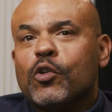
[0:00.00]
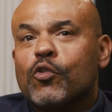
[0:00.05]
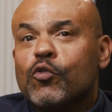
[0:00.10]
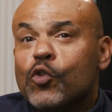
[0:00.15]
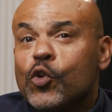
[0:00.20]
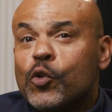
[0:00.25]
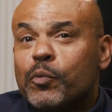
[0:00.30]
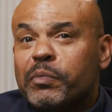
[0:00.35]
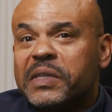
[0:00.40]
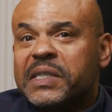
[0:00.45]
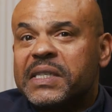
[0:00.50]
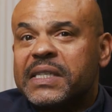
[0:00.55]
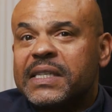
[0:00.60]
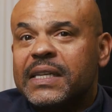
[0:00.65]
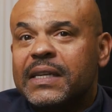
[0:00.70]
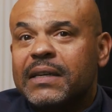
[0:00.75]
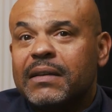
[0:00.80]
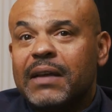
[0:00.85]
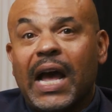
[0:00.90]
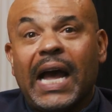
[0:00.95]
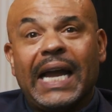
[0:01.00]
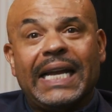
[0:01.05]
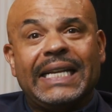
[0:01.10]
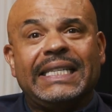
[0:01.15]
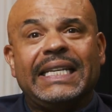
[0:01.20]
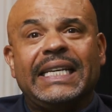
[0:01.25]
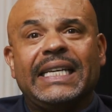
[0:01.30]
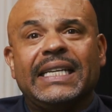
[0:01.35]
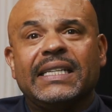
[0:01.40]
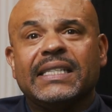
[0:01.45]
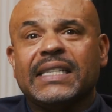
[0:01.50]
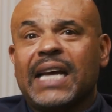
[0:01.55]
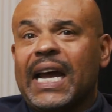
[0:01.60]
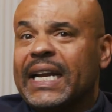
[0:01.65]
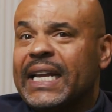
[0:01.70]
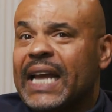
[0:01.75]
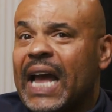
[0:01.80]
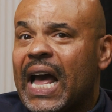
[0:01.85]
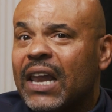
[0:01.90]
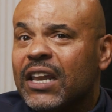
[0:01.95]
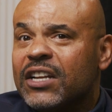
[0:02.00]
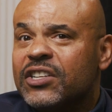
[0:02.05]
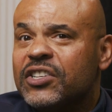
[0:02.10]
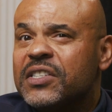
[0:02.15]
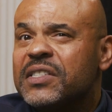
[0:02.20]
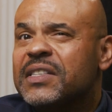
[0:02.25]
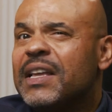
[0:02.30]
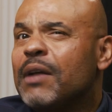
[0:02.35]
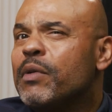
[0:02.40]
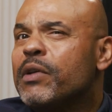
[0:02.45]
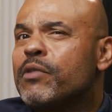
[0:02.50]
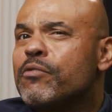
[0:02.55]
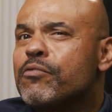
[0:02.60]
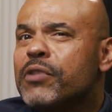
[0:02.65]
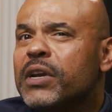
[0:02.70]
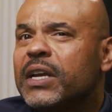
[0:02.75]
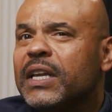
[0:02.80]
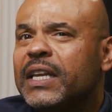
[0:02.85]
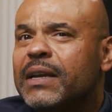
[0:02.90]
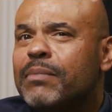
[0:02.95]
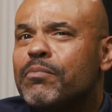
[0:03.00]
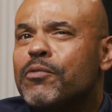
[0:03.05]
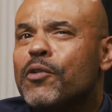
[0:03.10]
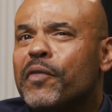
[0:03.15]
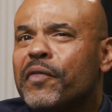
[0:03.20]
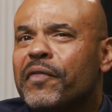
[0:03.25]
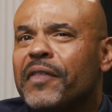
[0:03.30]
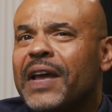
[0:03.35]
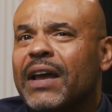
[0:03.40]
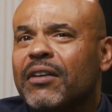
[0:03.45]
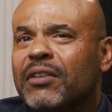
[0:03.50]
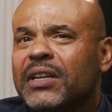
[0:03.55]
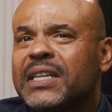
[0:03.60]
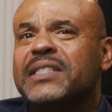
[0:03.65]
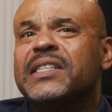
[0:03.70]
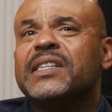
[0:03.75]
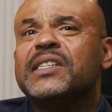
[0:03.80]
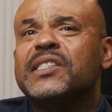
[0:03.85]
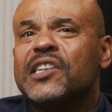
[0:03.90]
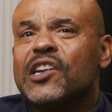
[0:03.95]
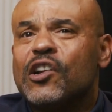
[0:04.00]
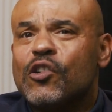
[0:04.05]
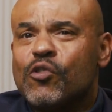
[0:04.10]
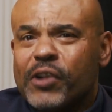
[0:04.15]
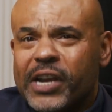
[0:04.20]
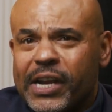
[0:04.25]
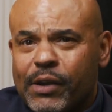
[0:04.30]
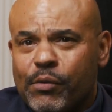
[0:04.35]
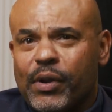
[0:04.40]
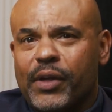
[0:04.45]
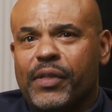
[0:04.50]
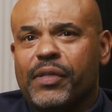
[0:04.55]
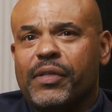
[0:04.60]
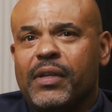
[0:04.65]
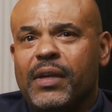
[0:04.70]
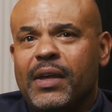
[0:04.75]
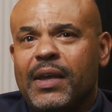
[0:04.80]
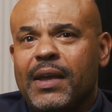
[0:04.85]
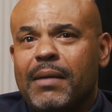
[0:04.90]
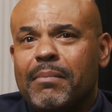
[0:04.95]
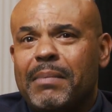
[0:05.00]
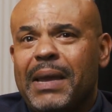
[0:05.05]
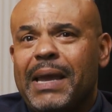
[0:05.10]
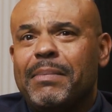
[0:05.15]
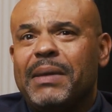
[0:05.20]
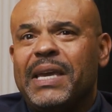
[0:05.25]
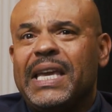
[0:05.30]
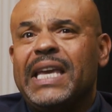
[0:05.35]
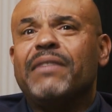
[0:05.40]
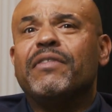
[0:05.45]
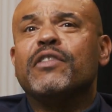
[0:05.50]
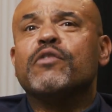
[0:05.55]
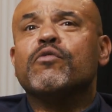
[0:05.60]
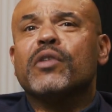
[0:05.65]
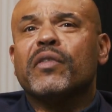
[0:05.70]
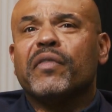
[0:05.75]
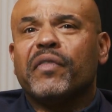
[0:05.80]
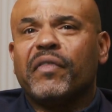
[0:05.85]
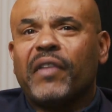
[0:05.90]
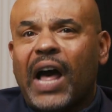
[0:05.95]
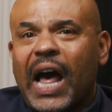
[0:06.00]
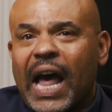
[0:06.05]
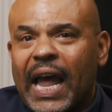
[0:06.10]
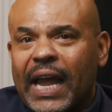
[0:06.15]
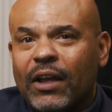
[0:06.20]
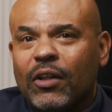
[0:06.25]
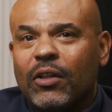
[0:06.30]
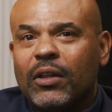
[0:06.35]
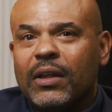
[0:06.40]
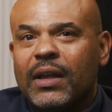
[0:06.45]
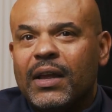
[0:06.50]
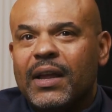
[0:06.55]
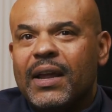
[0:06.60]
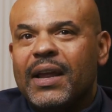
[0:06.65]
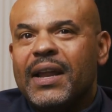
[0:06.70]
groups, ideas, ideologies that we really profoundly disagree with, maybe even revile.